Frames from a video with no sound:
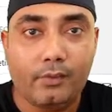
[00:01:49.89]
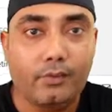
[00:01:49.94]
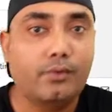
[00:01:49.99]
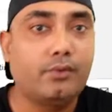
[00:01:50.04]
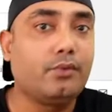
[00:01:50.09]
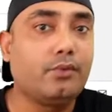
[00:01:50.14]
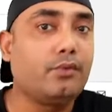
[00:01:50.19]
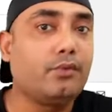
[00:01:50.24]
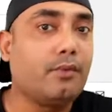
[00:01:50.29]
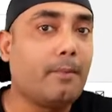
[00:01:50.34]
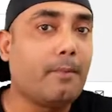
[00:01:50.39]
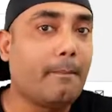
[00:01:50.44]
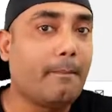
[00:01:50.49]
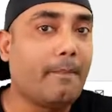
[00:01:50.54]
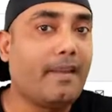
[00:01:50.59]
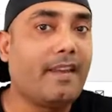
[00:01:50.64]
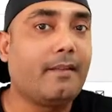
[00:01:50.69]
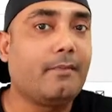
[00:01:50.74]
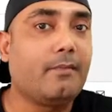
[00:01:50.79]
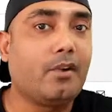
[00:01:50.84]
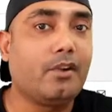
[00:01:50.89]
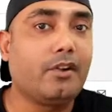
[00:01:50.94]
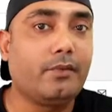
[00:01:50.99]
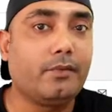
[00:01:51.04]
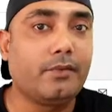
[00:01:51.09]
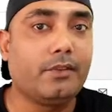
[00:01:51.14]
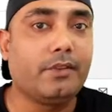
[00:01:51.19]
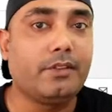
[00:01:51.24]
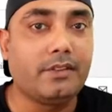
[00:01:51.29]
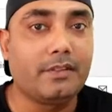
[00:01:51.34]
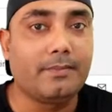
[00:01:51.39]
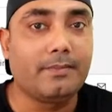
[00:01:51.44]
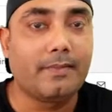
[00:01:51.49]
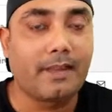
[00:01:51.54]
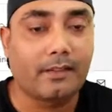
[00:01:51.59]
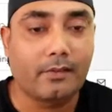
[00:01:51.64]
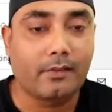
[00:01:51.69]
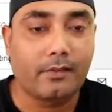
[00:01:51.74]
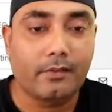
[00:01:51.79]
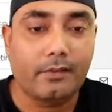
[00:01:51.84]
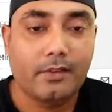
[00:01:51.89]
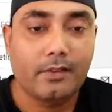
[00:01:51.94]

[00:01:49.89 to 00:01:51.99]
to make money with this method.